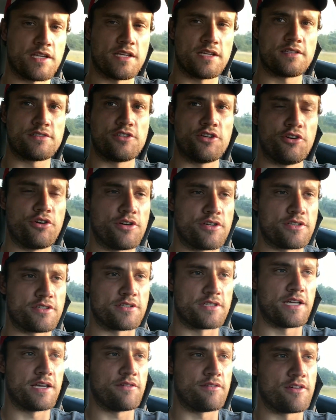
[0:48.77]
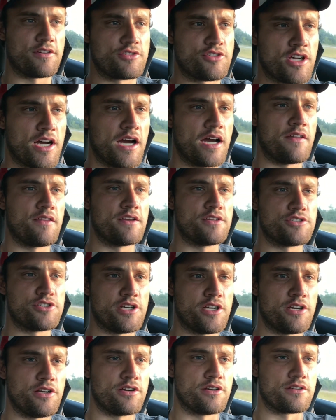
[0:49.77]
this, you can give it a try this
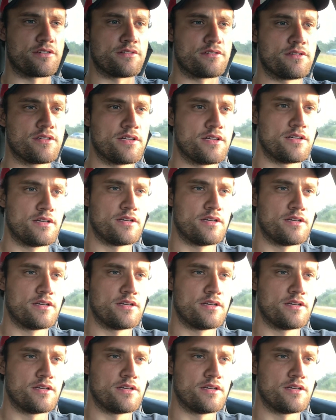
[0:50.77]
year and